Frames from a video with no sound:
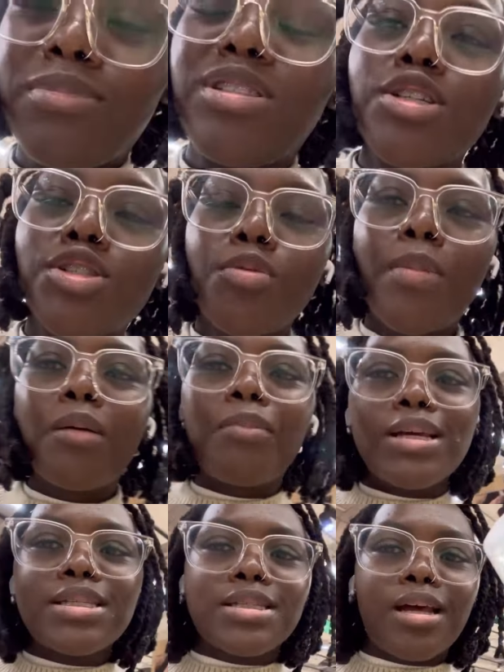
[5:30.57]
just to make
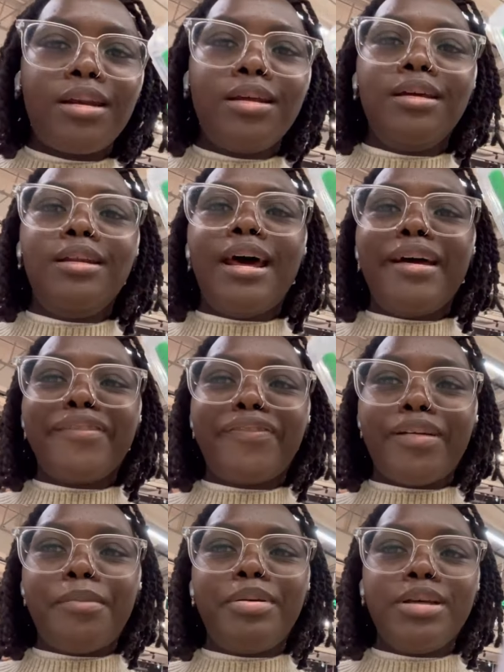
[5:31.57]
my study
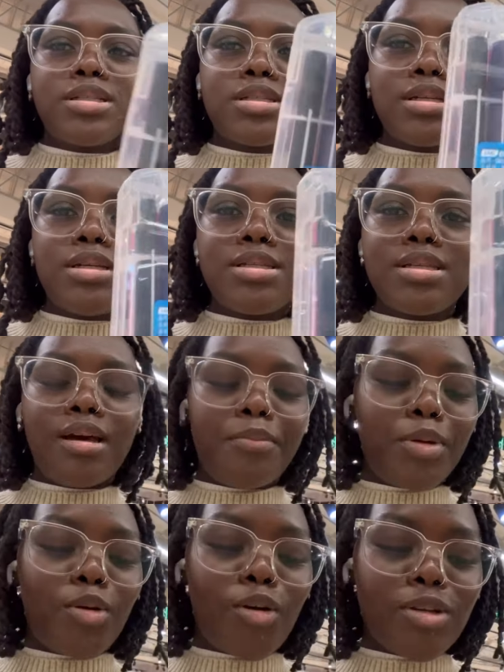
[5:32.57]
life a bit easier,
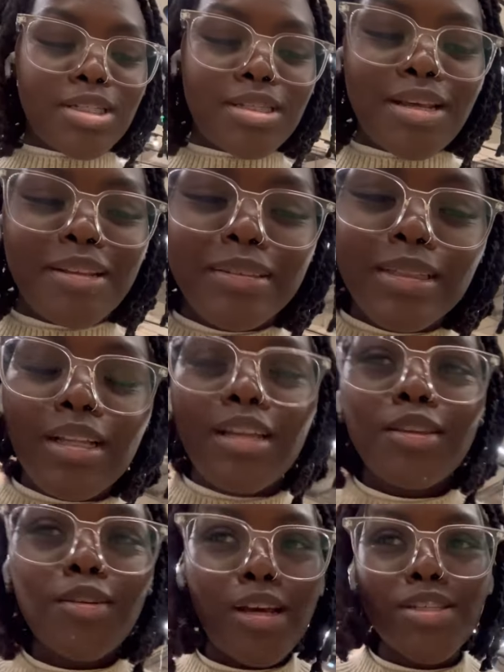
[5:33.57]
because
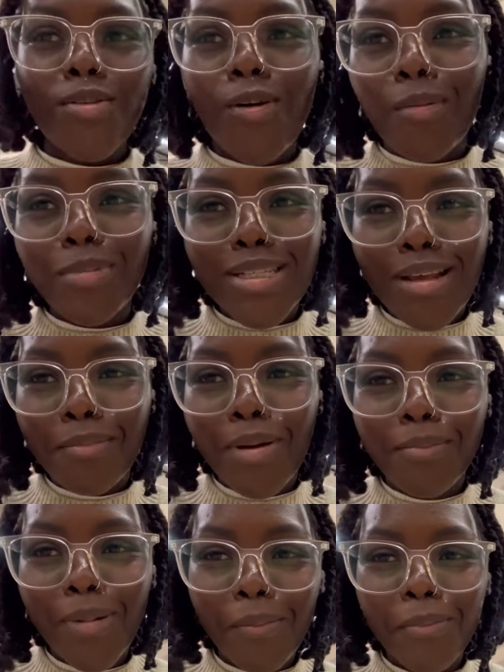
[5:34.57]
you guys know I'm
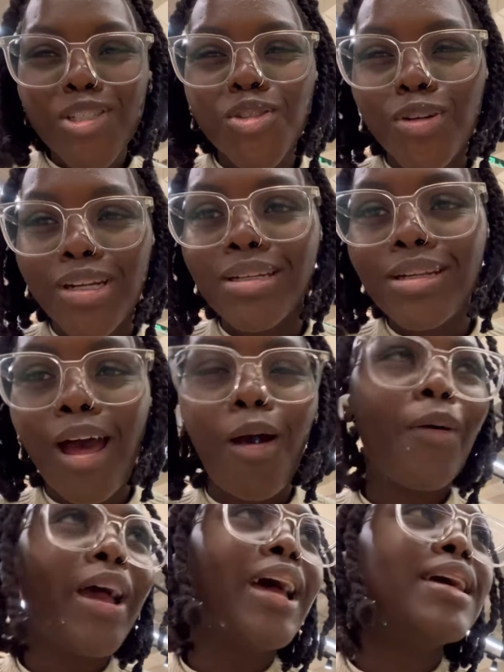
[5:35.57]
a student
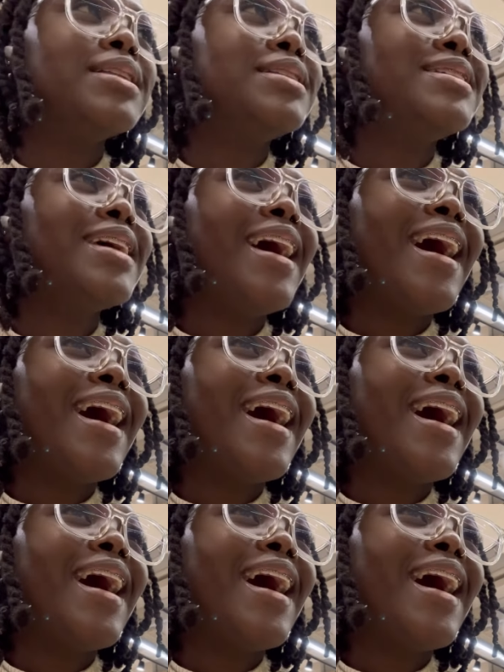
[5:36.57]
now, and